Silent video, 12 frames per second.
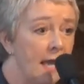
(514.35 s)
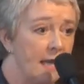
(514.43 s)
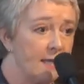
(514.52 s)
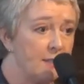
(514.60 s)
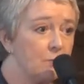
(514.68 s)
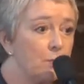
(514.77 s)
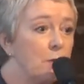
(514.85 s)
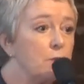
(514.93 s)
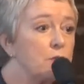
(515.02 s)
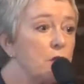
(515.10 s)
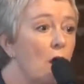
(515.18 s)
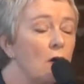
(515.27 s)
And as we
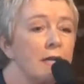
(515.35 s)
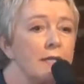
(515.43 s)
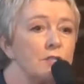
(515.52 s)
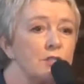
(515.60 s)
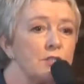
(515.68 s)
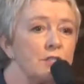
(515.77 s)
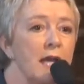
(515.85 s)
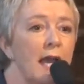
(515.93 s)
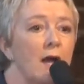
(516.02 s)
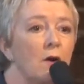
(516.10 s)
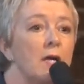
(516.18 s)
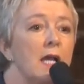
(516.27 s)
were talking just
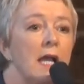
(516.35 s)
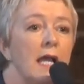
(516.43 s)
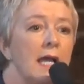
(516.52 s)
now,